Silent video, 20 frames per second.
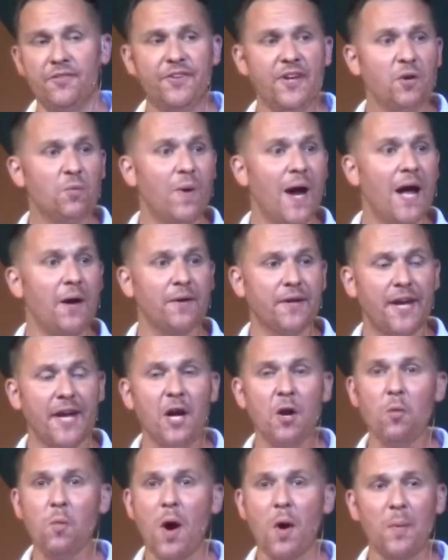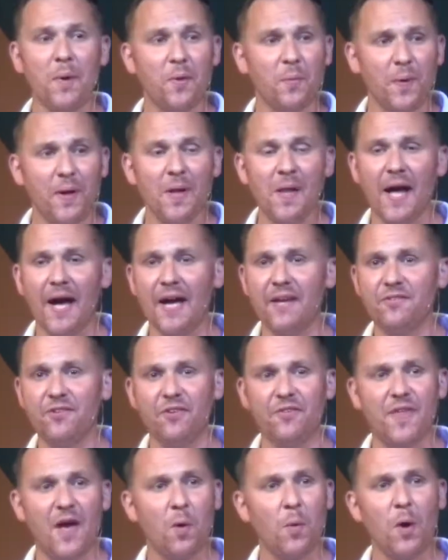See, around here, what we realize
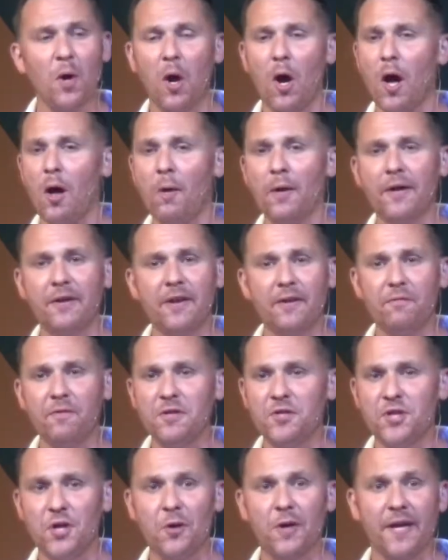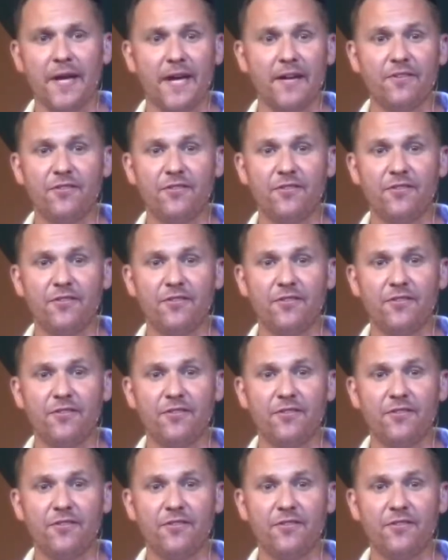is that we're all on a different journey,